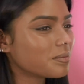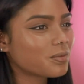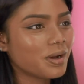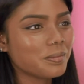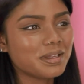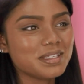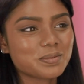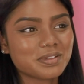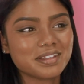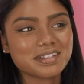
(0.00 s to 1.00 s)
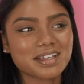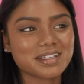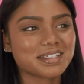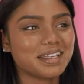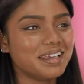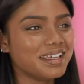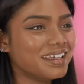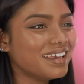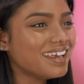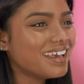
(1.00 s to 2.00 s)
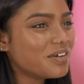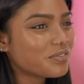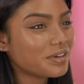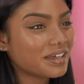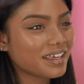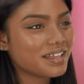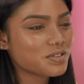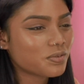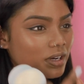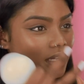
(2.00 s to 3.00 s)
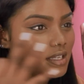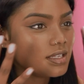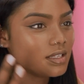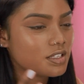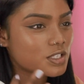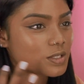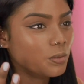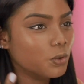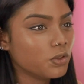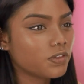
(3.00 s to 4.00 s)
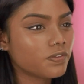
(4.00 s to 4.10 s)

Quite pleased with this actually. I feel like it has a really smooth